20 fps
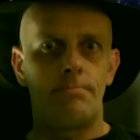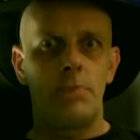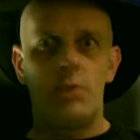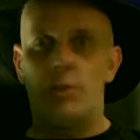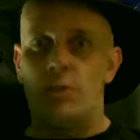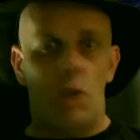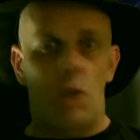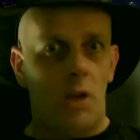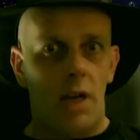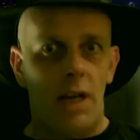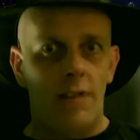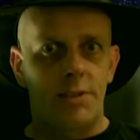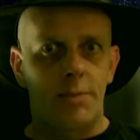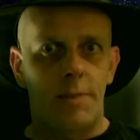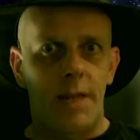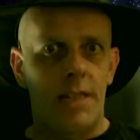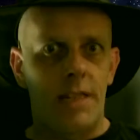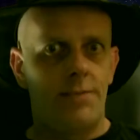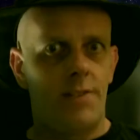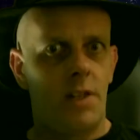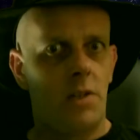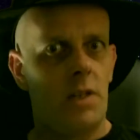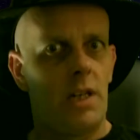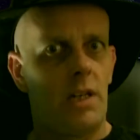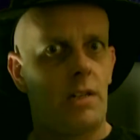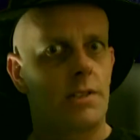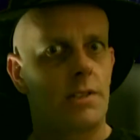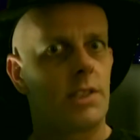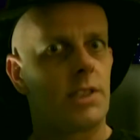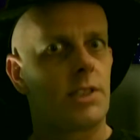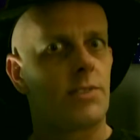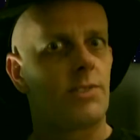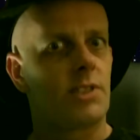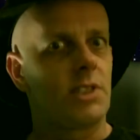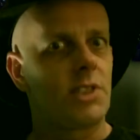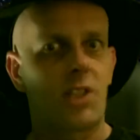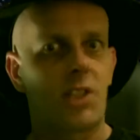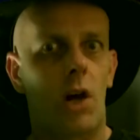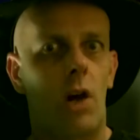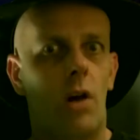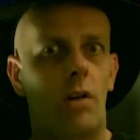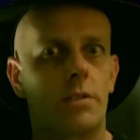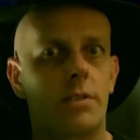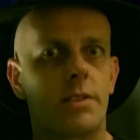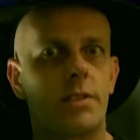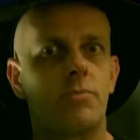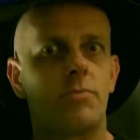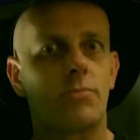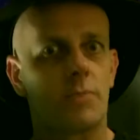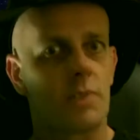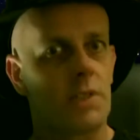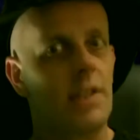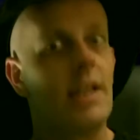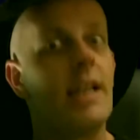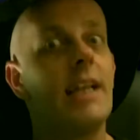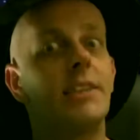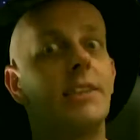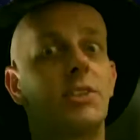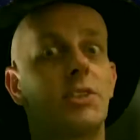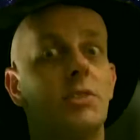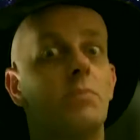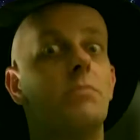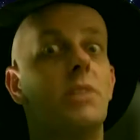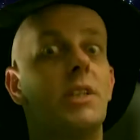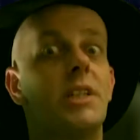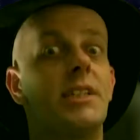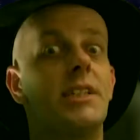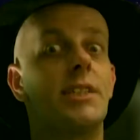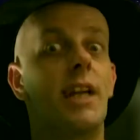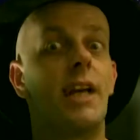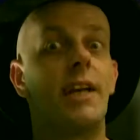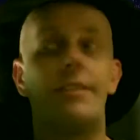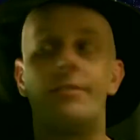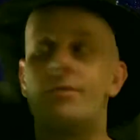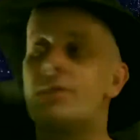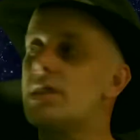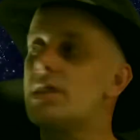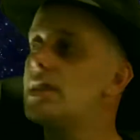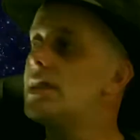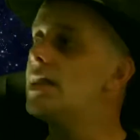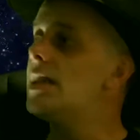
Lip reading: You're not going to have to pay a Foley artist for a start, so there's some money saved.